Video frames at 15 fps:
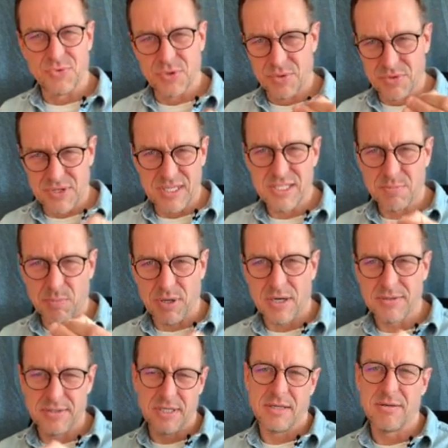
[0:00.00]
to this
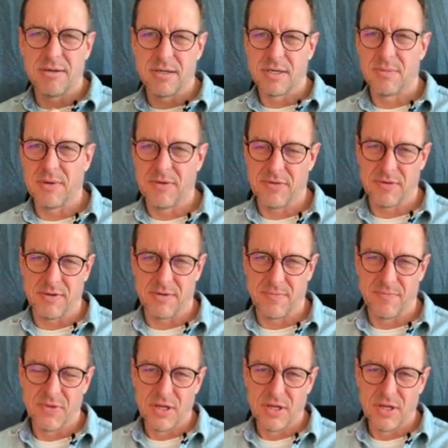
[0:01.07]
particular question.